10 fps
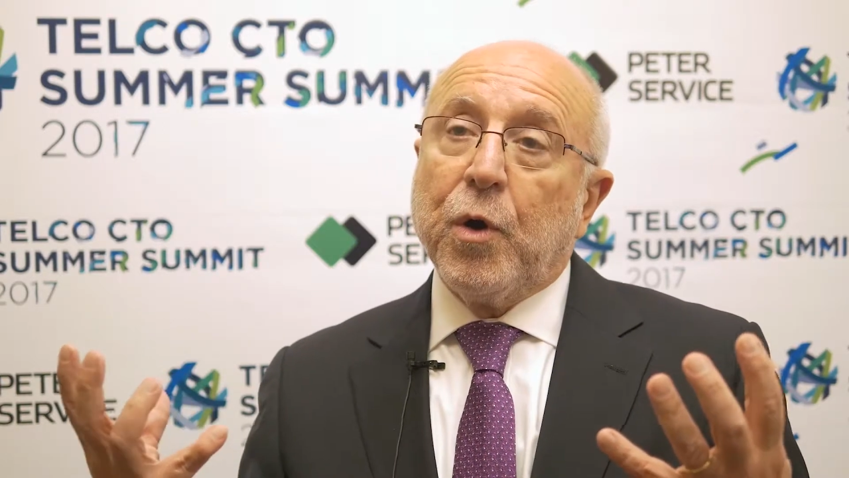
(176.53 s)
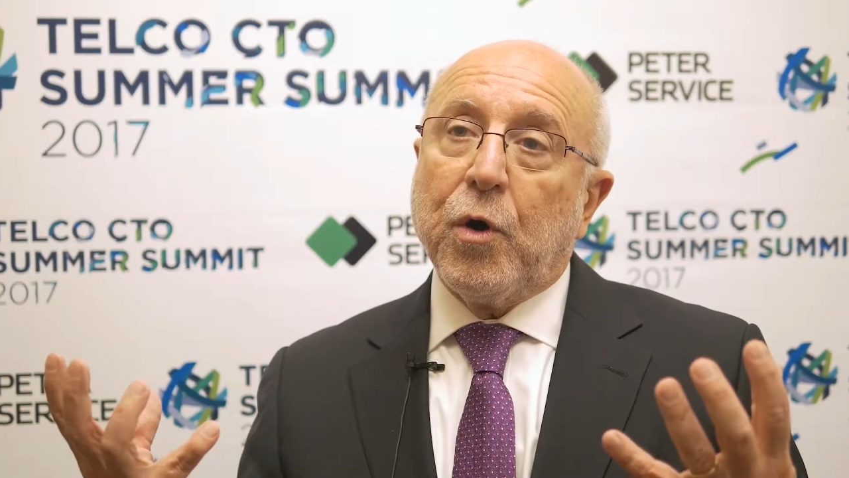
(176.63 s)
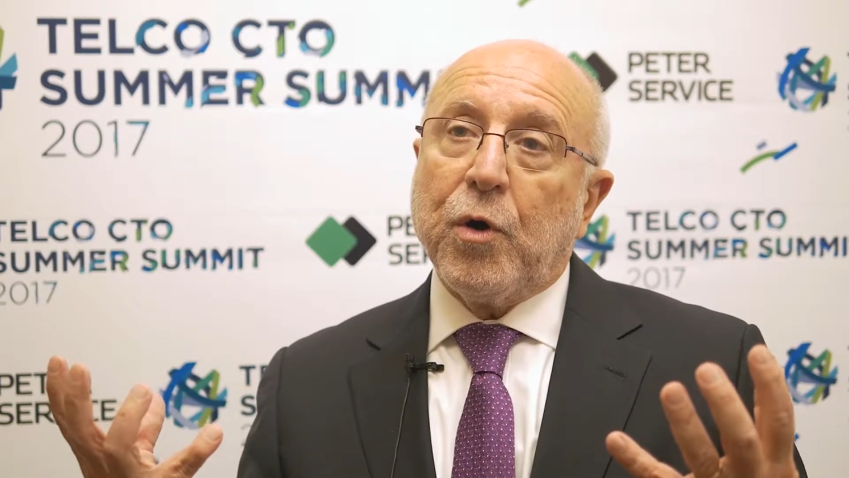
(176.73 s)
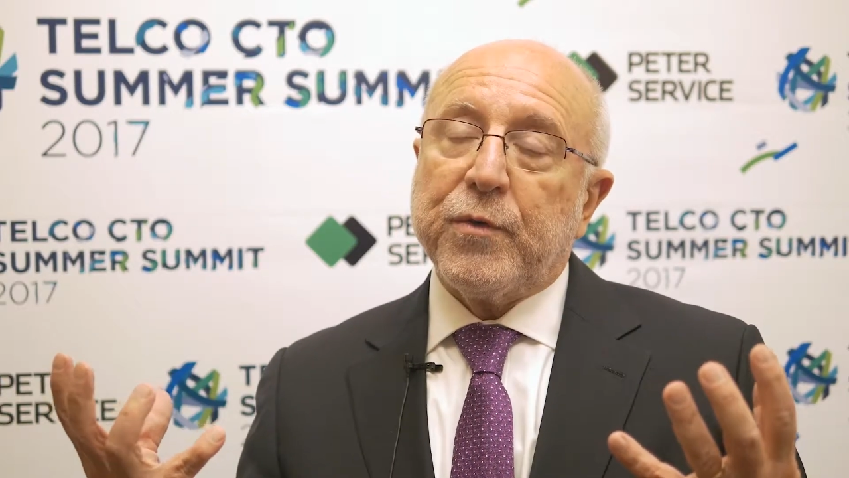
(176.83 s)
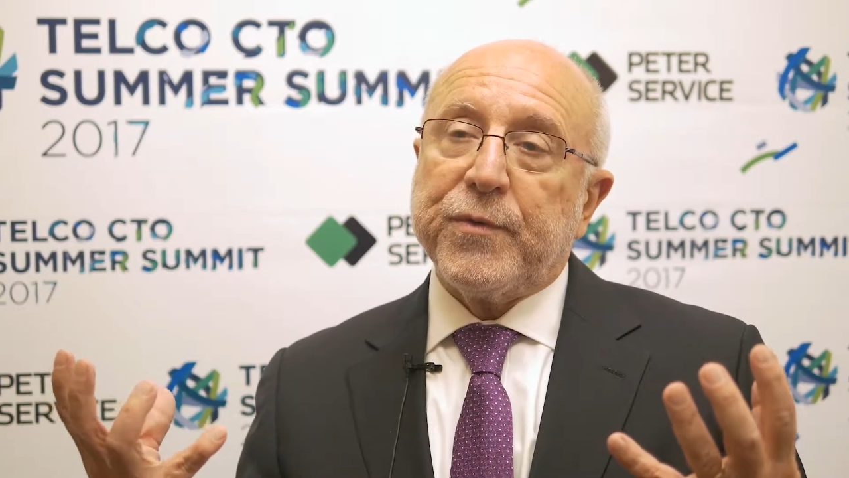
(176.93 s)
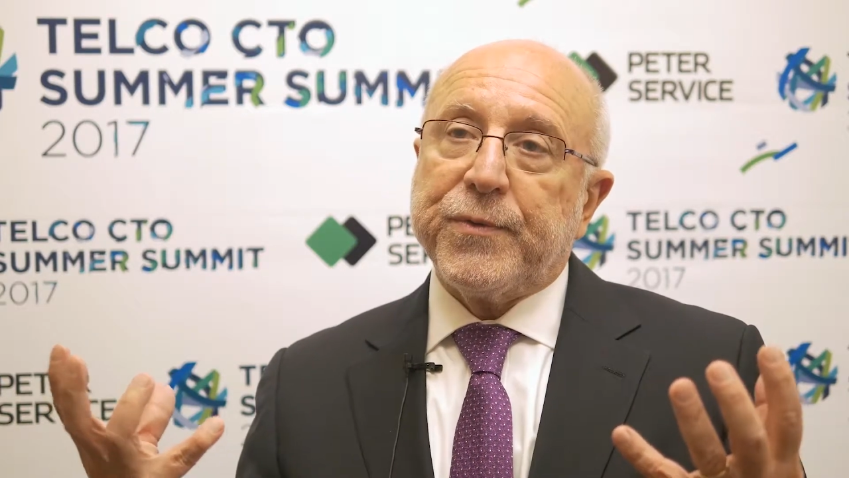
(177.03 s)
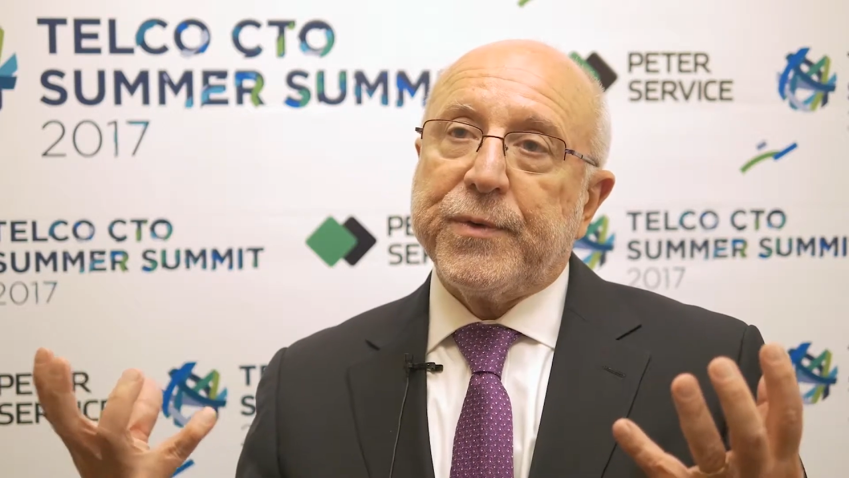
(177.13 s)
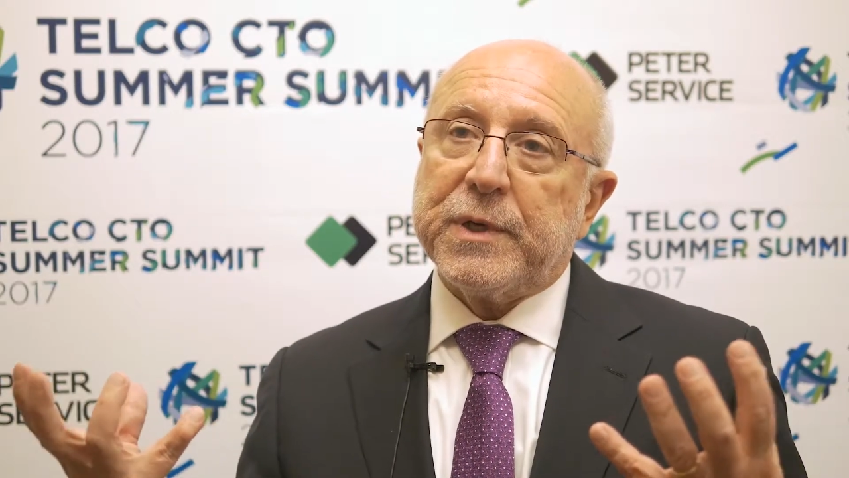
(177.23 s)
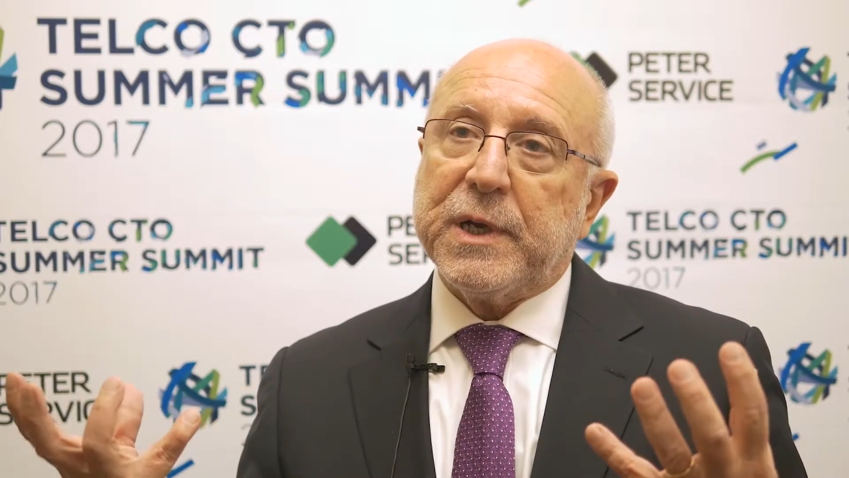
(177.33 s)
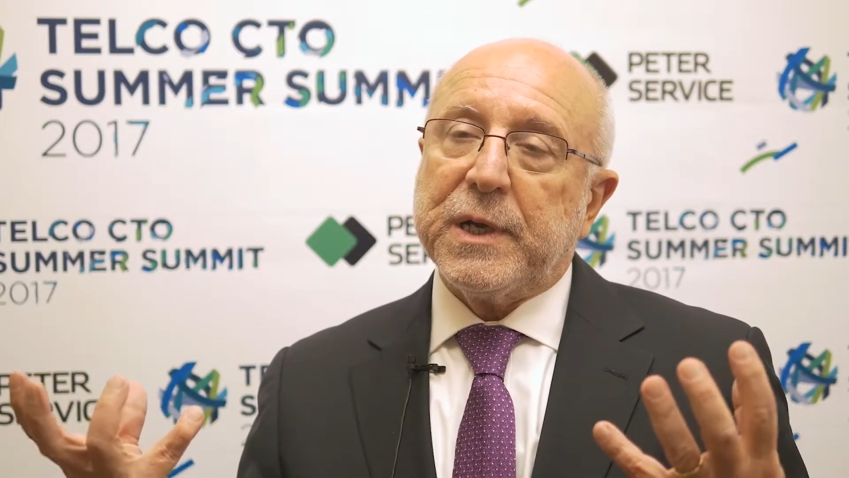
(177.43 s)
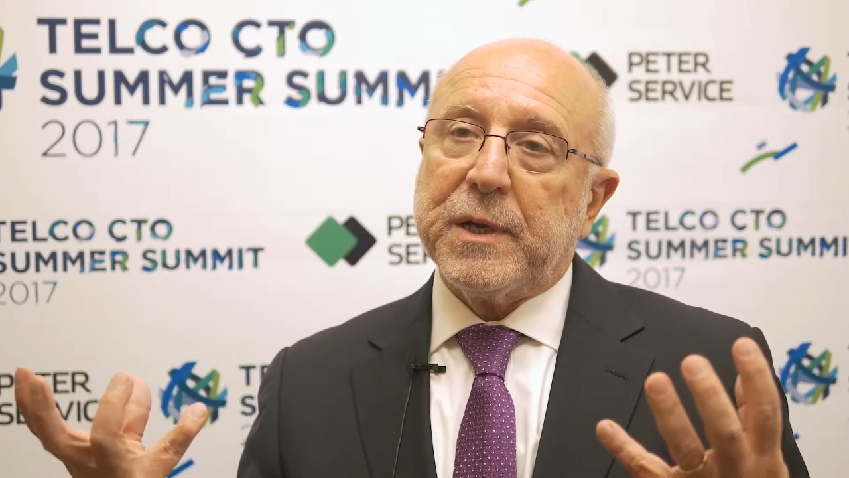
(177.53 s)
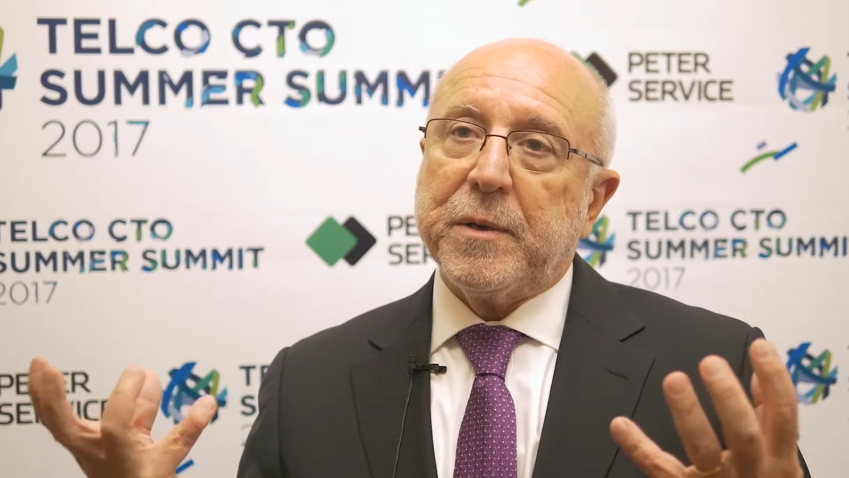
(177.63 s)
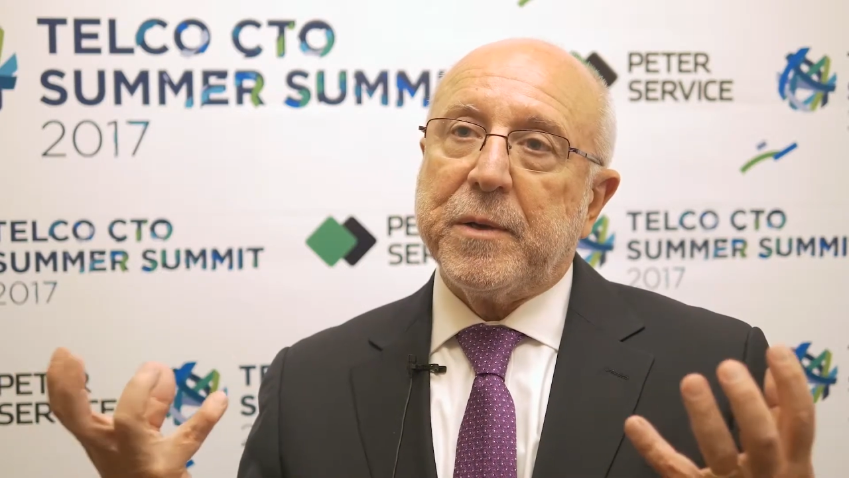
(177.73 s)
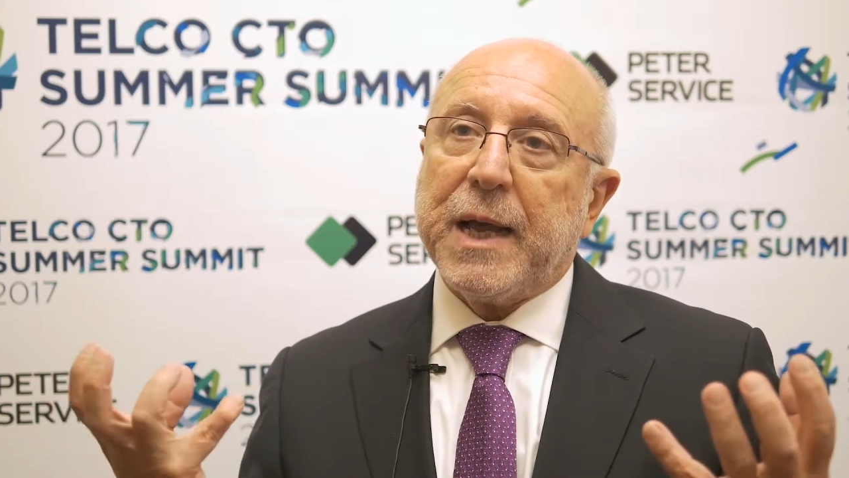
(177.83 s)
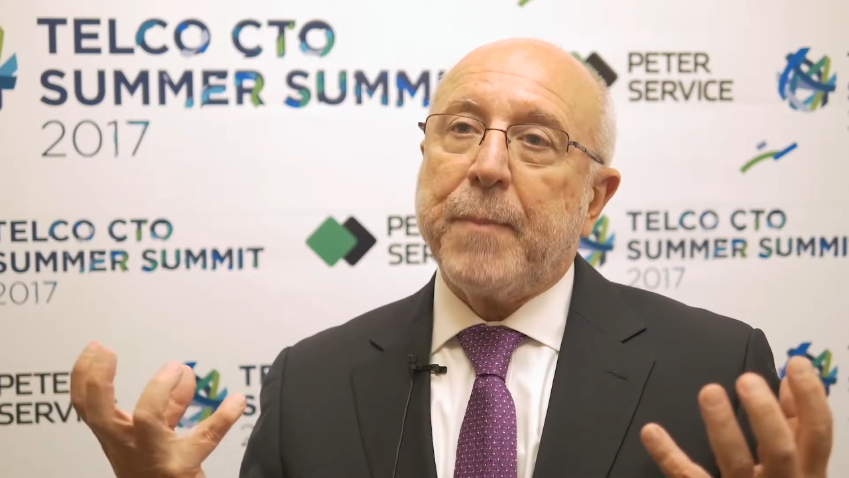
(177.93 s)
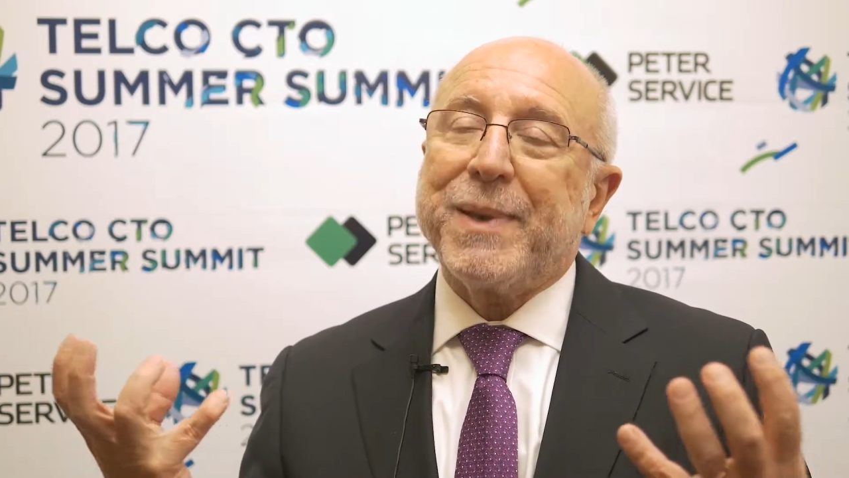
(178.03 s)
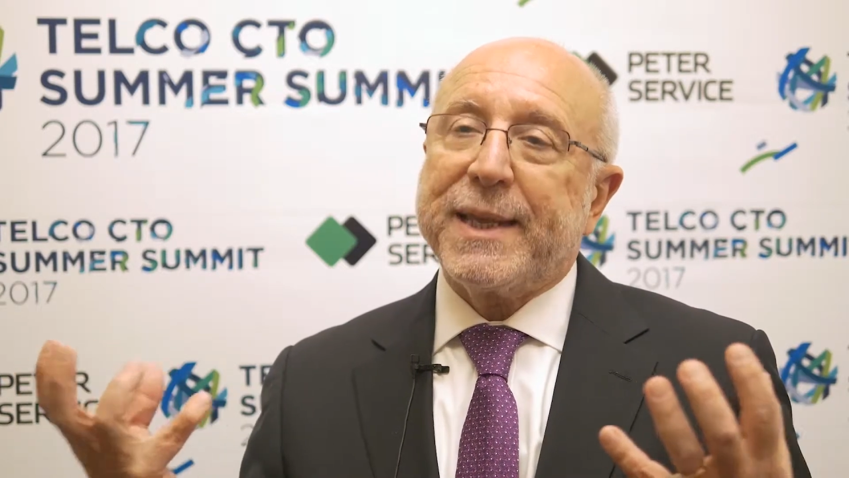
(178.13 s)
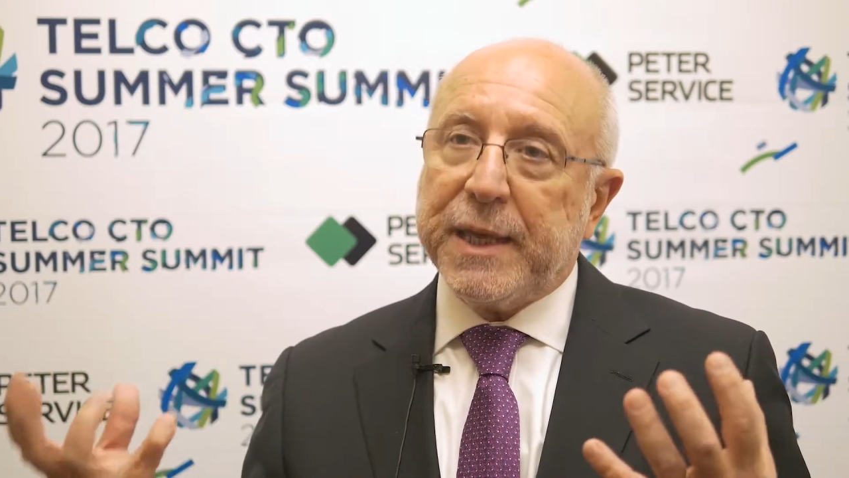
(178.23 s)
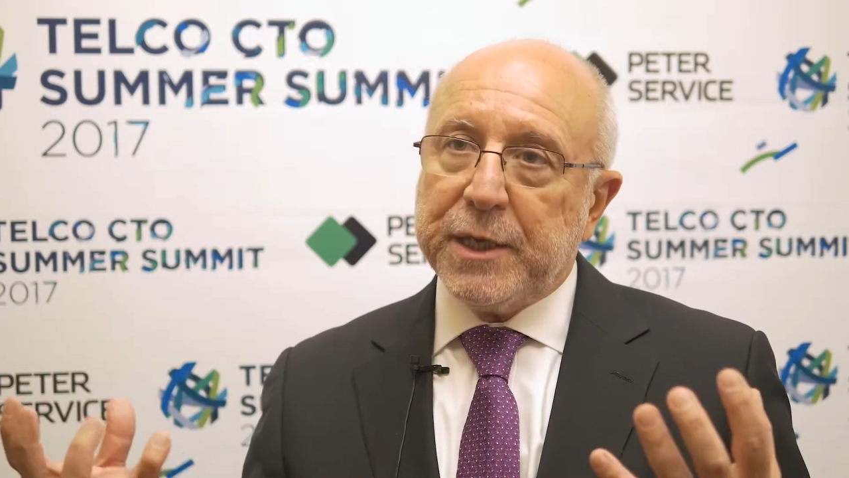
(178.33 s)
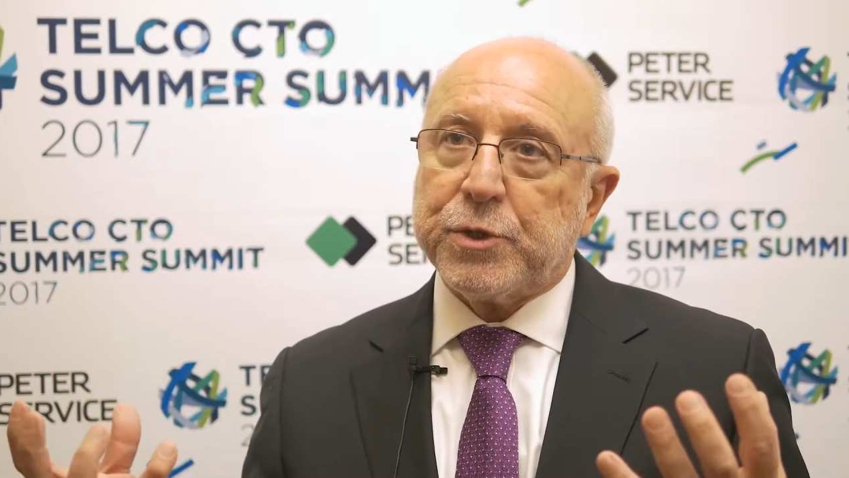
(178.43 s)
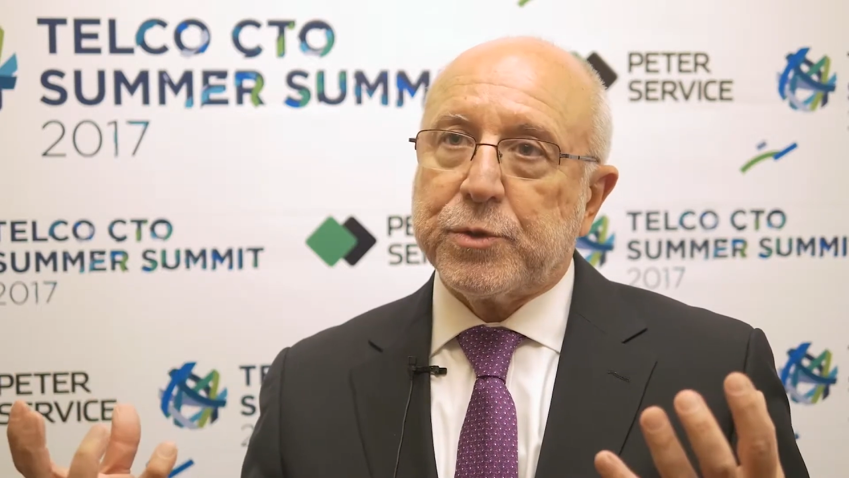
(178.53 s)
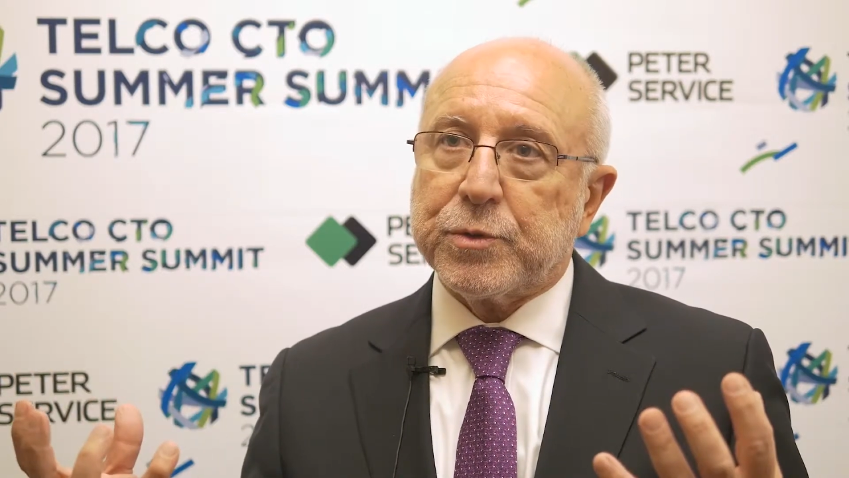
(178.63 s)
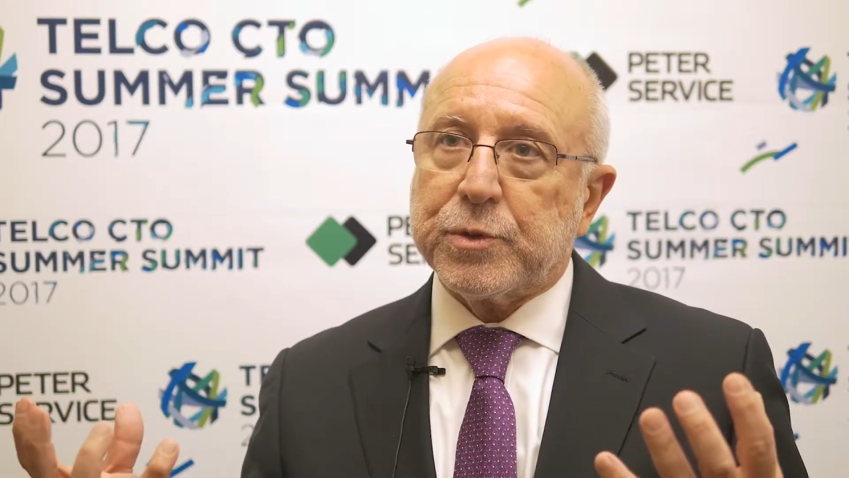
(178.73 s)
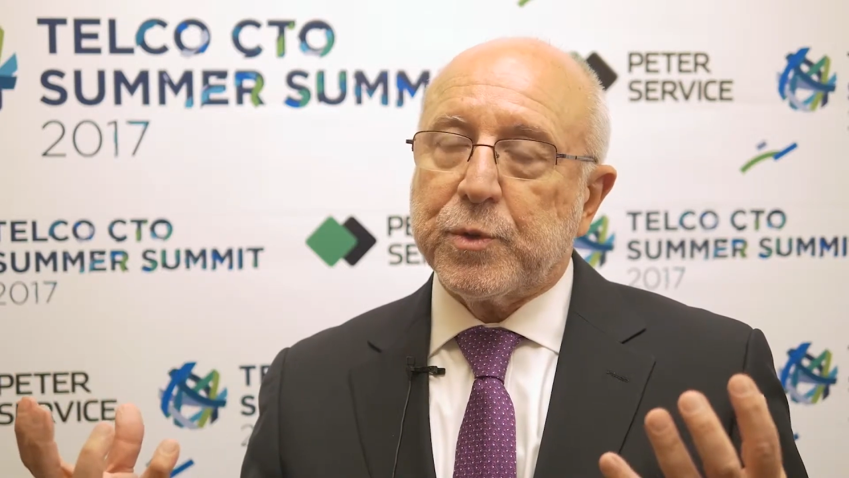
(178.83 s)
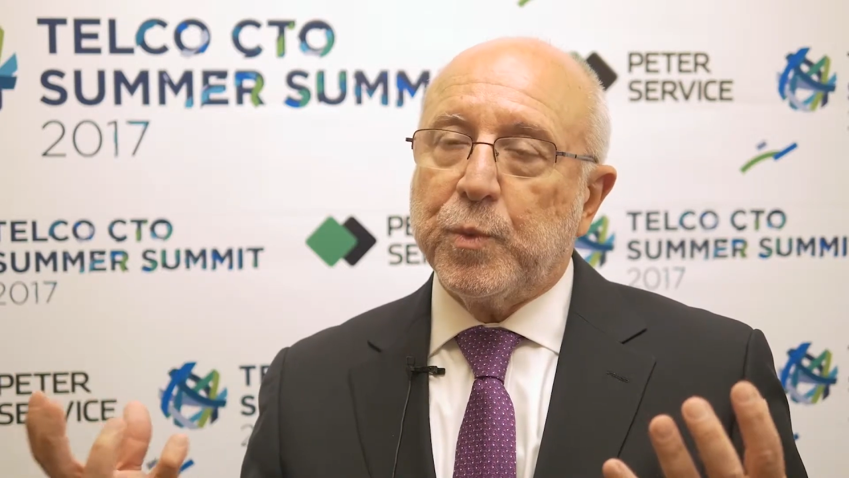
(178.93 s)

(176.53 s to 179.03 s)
of applications